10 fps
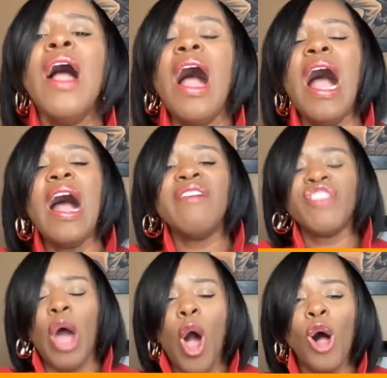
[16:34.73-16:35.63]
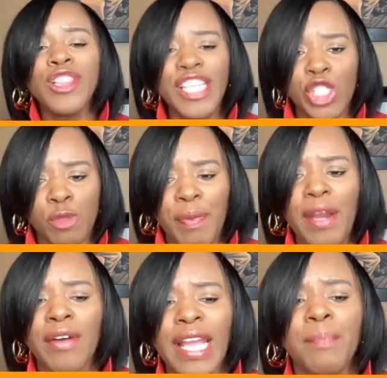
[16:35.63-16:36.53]
of the Holy
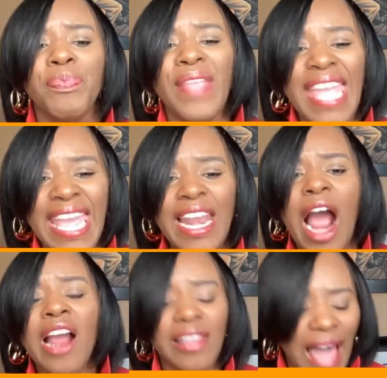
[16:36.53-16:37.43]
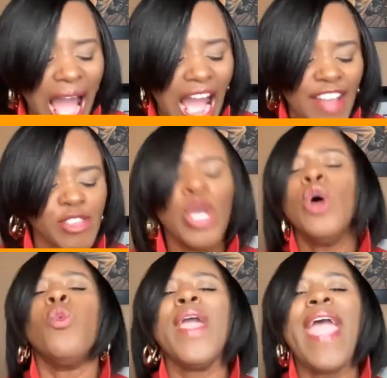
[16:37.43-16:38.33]
Spirit in our lives,
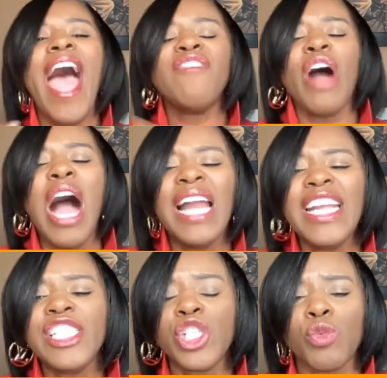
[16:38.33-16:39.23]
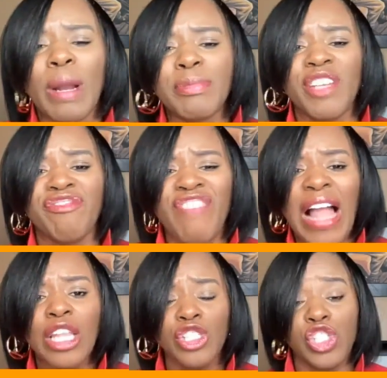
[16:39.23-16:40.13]
we have uninterrupted
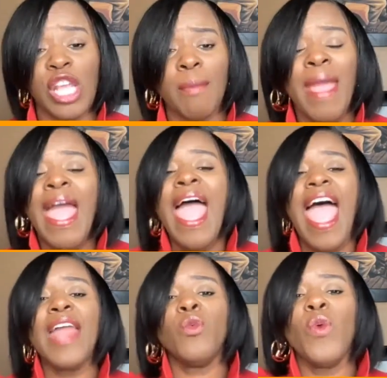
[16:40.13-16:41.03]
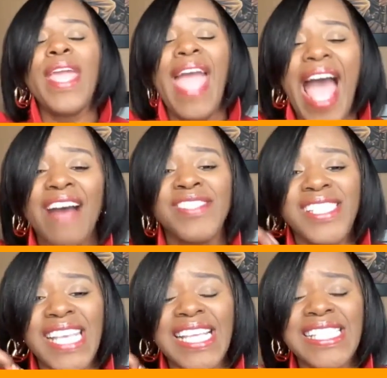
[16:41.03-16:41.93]
fellowship and we have
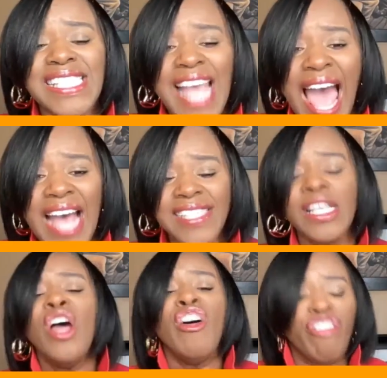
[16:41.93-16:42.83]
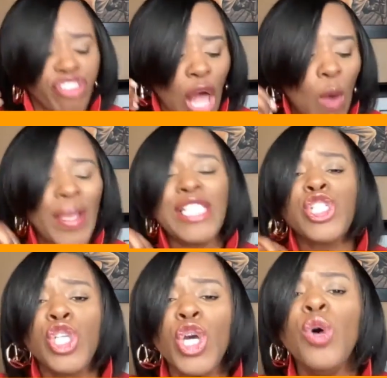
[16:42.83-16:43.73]
success flowing
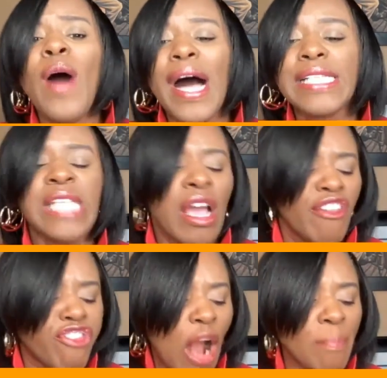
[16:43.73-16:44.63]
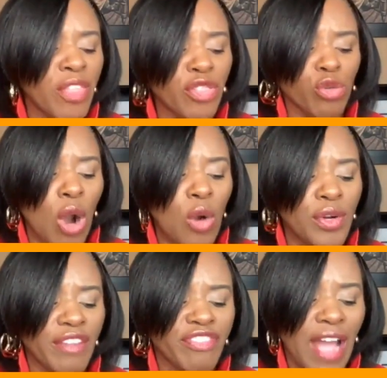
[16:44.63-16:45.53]
to us from the throne
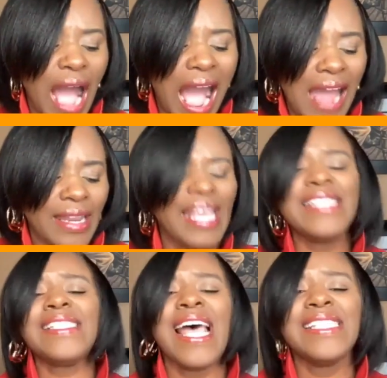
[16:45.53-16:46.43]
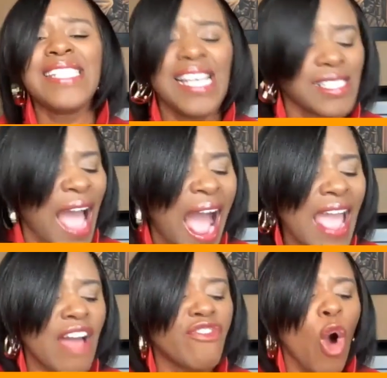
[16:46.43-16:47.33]
of God. He says this I
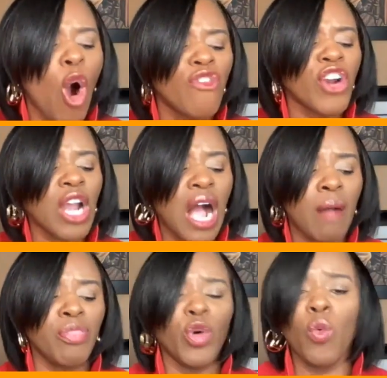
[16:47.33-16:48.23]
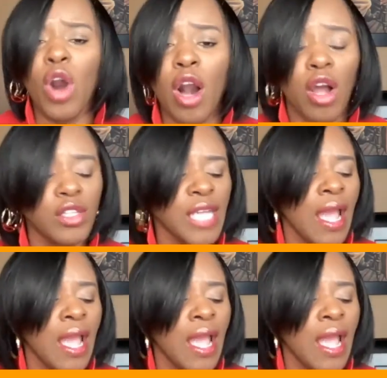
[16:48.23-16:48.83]
have overcome the world.